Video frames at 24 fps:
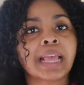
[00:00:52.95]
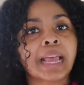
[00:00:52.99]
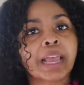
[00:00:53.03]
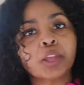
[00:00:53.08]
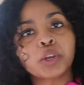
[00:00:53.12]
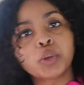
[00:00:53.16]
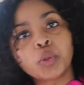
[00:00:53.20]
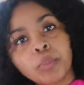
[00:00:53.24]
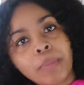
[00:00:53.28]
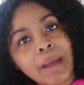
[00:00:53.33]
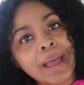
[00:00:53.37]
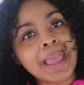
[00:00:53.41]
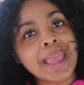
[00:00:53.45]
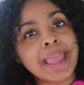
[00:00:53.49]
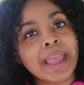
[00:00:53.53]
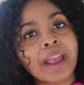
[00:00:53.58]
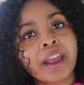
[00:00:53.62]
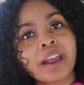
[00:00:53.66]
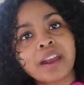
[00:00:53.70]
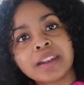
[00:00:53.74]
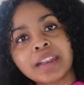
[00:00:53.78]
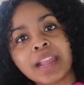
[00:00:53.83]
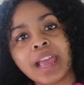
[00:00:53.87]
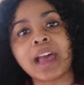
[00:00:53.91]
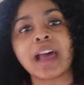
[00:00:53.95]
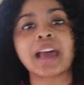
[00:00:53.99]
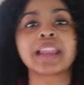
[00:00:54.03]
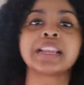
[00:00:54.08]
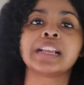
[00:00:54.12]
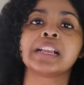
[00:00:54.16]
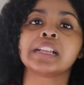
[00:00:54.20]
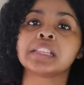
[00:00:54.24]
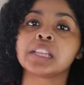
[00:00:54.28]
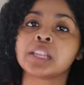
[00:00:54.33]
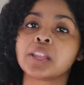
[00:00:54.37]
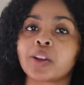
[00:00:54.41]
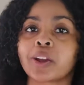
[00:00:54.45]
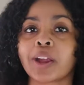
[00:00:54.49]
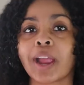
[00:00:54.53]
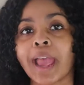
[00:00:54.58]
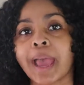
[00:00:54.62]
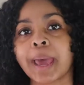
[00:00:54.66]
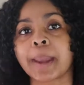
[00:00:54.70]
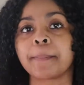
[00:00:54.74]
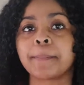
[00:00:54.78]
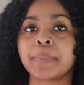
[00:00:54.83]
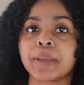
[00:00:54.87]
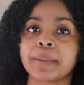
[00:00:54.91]
I can do my hair, now I need to learn
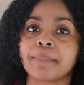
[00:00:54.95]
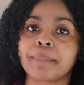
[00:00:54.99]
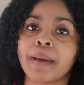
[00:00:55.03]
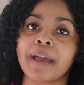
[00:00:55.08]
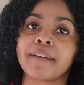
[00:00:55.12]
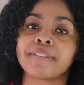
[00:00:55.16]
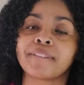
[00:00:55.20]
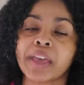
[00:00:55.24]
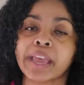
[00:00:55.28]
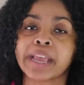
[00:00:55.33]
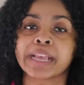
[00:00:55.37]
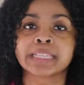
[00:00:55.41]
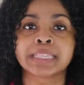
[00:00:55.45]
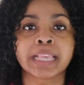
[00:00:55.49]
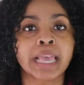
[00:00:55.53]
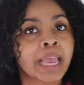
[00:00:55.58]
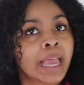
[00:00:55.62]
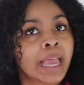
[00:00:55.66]
how to beat my face.